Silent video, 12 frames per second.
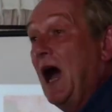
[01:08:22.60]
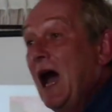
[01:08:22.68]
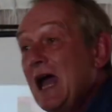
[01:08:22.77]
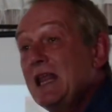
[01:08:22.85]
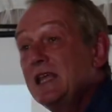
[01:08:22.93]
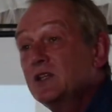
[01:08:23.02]

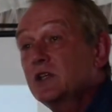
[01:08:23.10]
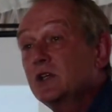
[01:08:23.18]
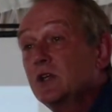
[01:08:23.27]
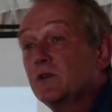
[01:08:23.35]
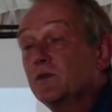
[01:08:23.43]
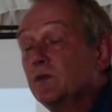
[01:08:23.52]
highly
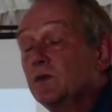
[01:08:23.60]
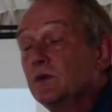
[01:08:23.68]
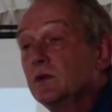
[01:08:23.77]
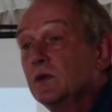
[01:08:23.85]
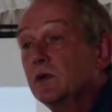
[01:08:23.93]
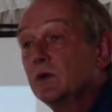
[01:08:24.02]
integrative
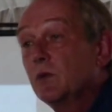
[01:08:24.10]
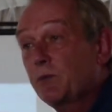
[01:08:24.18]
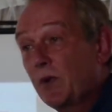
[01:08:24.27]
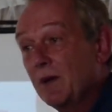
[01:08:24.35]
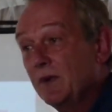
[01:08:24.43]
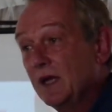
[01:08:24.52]

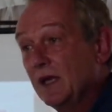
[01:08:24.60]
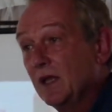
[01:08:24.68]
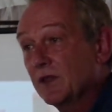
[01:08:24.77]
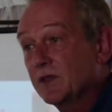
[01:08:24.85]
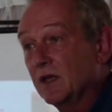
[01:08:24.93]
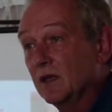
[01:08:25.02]
with primary and
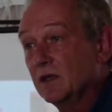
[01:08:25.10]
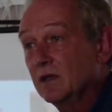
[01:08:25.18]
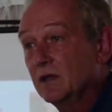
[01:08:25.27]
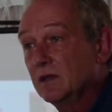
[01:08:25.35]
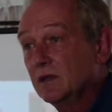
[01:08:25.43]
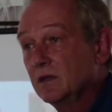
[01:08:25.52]
healthcare.
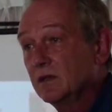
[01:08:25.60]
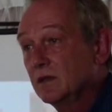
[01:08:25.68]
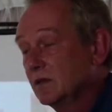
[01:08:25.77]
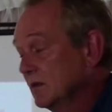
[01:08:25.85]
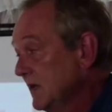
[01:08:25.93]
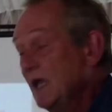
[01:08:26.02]

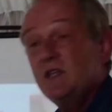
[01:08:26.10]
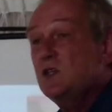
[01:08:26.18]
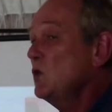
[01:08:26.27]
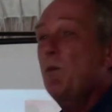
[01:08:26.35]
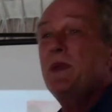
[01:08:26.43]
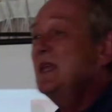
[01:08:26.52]
And
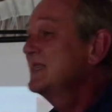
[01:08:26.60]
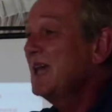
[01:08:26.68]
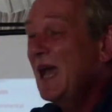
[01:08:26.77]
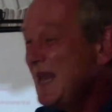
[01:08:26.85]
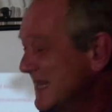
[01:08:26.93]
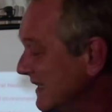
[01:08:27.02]
this is all being
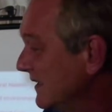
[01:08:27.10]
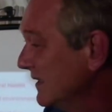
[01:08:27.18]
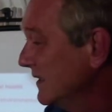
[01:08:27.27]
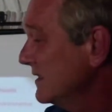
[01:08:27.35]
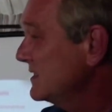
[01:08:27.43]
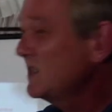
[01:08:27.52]
done.
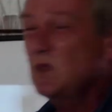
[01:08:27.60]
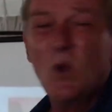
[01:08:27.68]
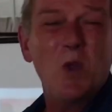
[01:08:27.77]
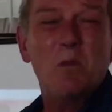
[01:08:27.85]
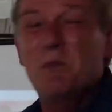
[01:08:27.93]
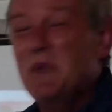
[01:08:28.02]
This is all